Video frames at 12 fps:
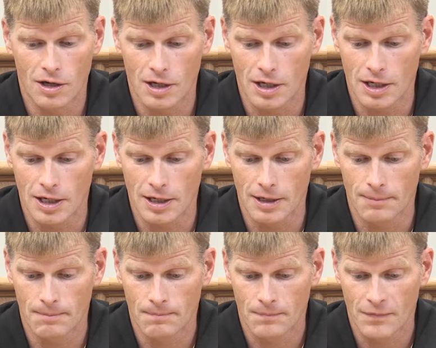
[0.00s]

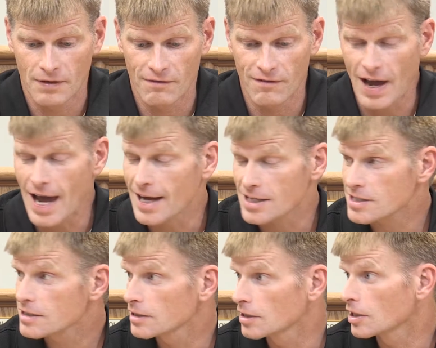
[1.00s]

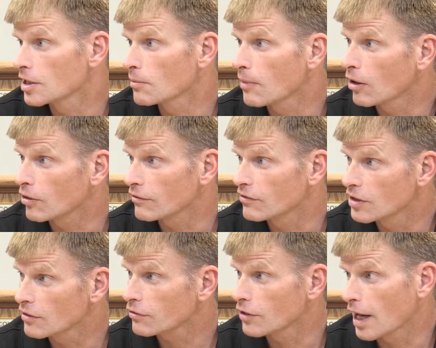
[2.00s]
vast in the amount of
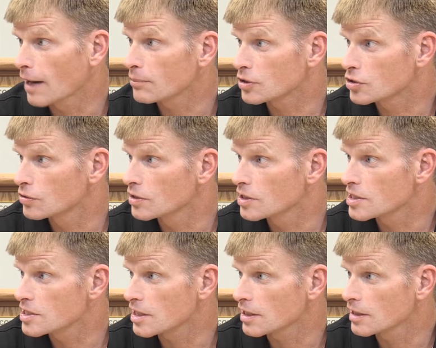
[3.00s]
different
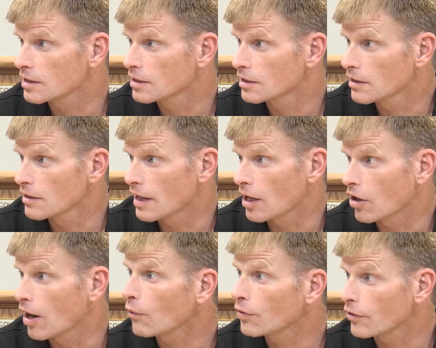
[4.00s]
opportunities that are
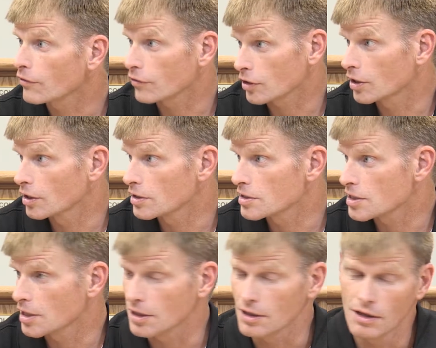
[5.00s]
out there for kids,
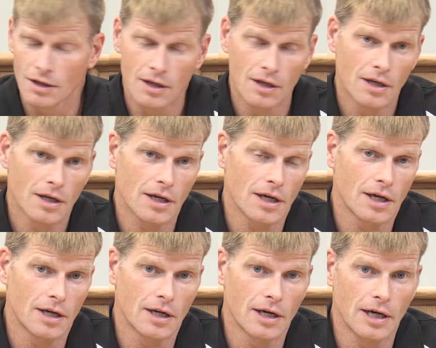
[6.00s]
and
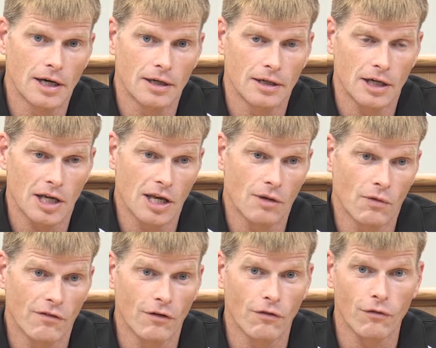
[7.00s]
again,
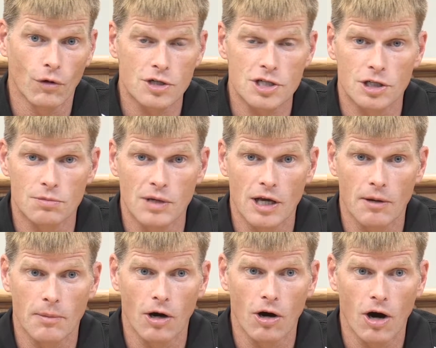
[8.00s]
we feel fortunate to be
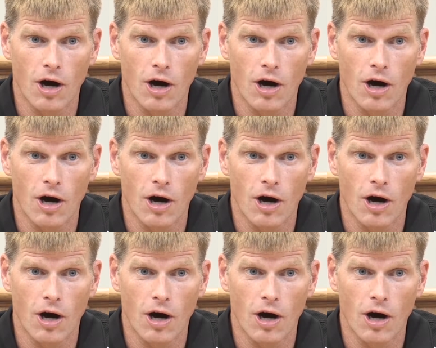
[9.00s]
able to